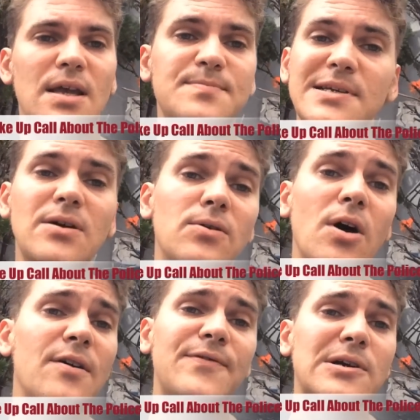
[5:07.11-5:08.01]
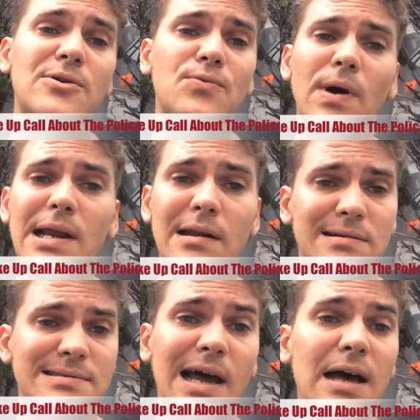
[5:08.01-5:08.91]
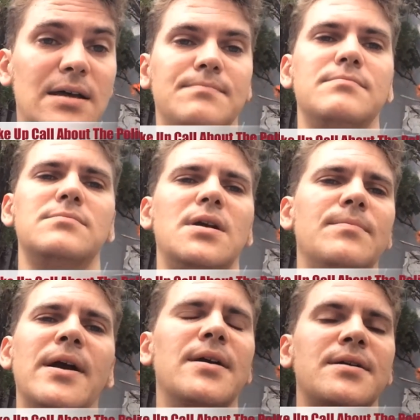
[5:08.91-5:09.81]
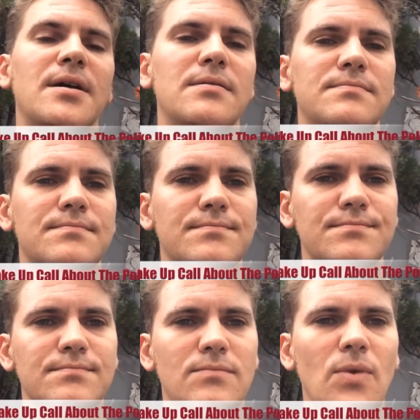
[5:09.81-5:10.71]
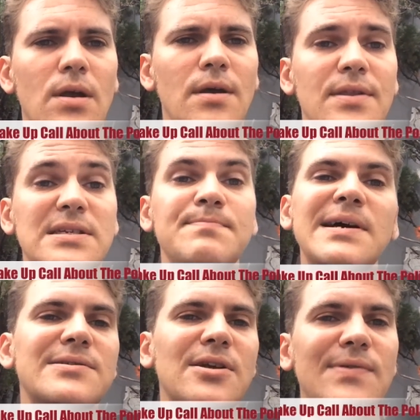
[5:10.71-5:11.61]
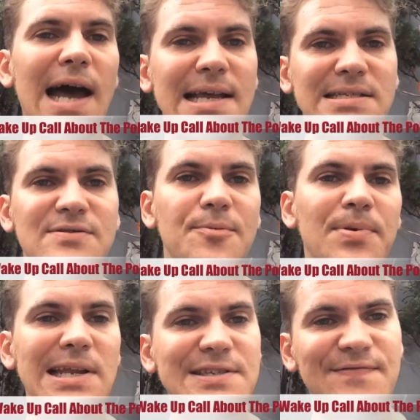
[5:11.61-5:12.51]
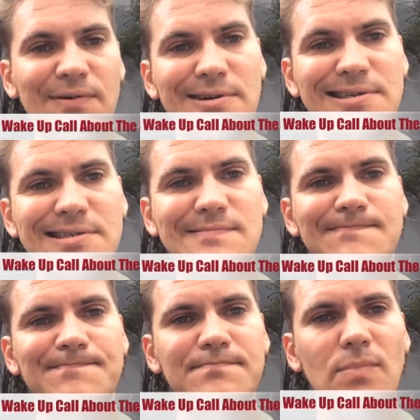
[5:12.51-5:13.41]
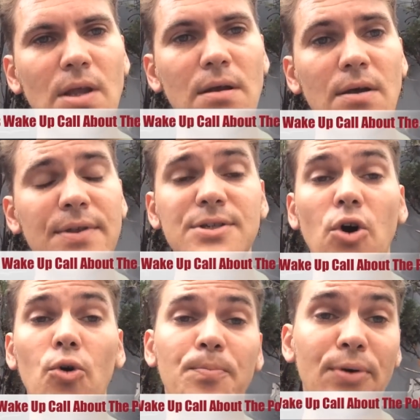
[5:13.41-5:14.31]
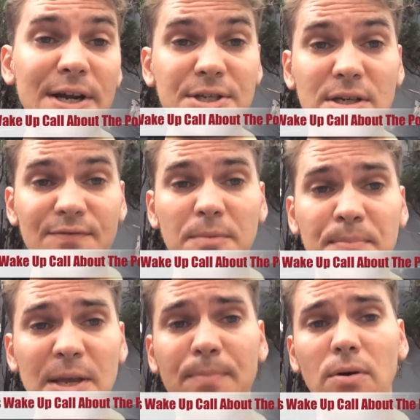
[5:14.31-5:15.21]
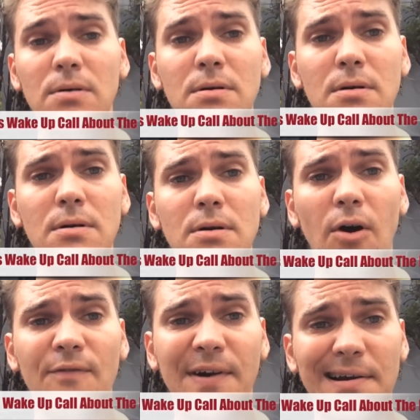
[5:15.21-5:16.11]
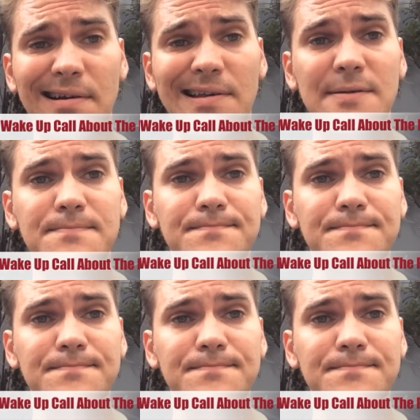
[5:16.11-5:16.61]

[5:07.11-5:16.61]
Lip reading: has been going on for quite a long time in America. This militarizing of the police force, this oppression of the people overtly,